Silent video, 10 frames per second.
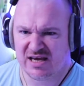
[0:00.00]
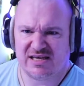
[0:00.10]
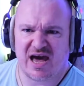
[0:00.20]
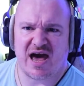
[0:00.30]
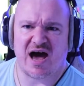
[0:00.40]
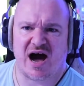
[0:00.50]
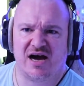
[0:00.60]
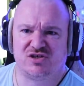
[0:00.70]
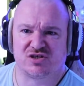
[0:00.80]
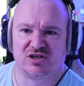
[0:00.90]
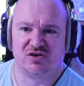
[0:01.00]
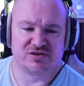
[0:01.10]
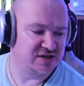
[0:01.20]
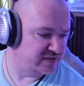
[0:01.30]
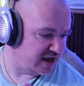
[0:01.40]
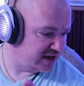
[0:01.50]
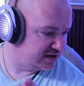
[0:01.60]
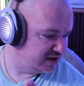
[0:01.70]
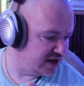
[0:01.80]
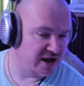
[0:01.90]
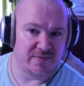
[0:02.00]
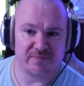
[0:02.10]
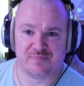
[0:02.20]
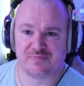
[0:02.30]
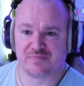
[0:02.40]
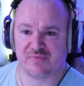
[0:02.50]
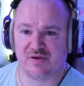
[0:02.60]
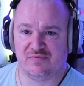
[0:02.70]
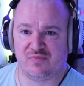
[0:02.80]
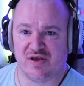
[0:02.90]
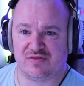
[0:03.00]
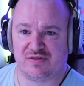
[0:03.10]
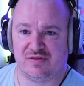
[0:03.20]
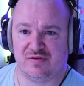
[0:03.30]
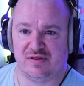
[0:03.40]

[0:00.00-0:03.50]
Yeah, I just looked at that with.